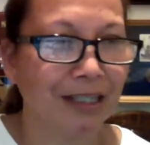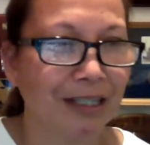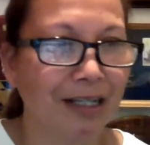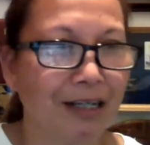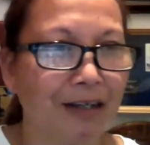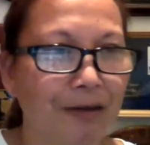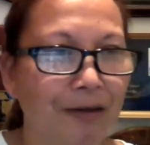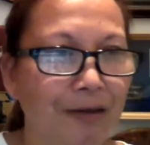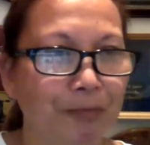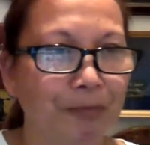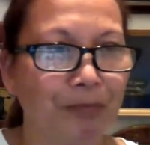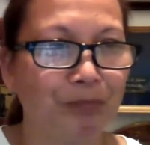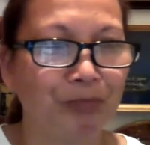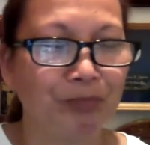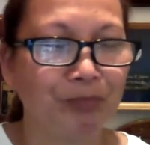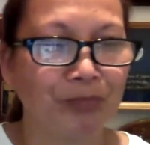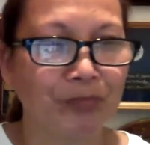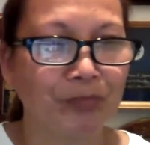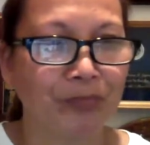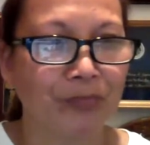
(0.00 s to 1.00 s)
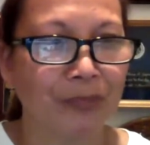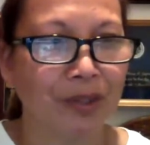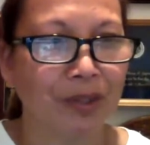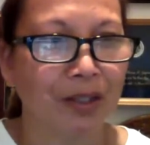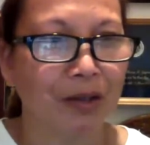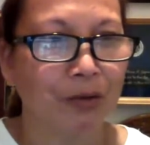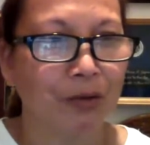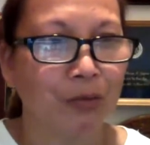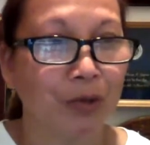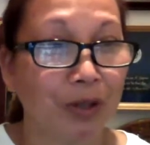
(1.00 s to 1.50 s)
Um,
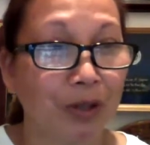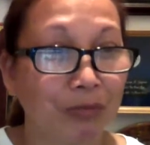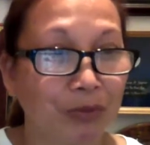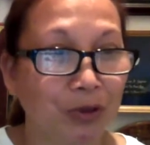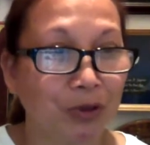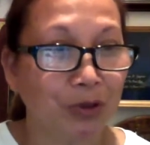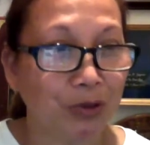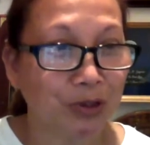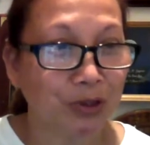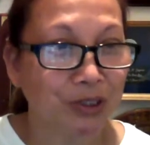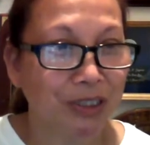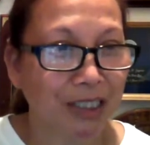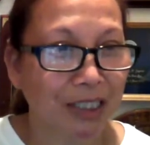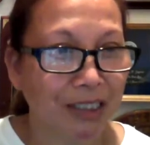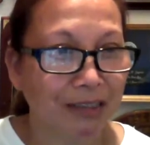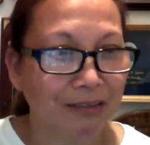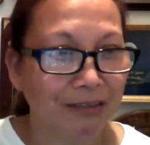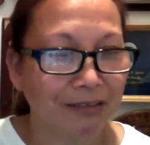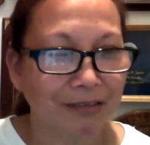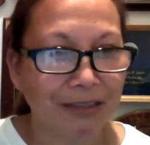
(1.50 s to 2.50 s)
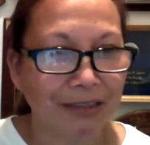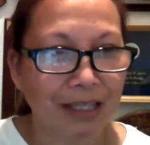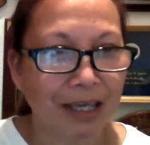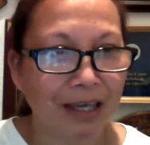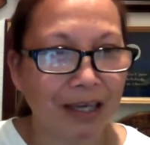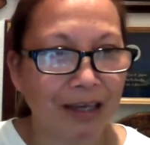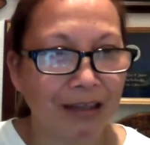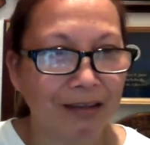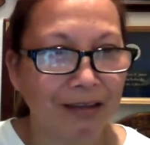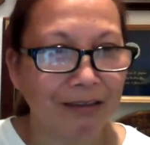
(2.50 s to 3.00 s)
we have to use that,
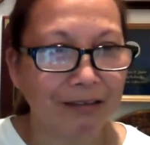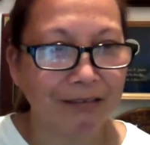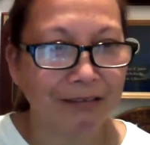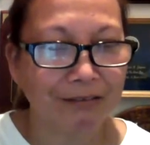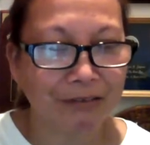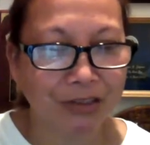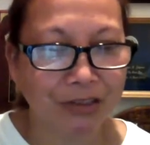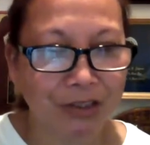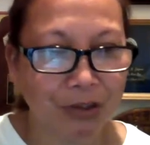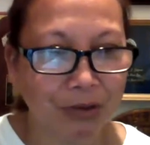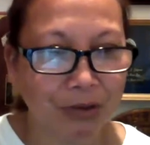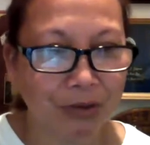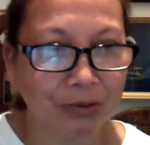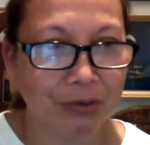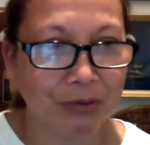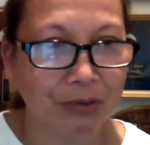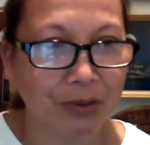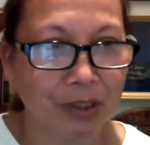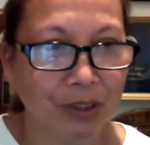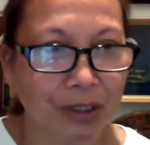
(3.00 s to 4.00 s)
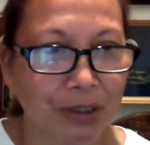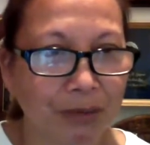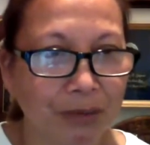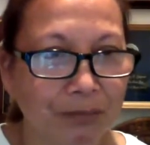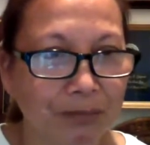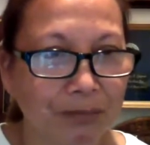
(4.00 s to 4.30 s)
and so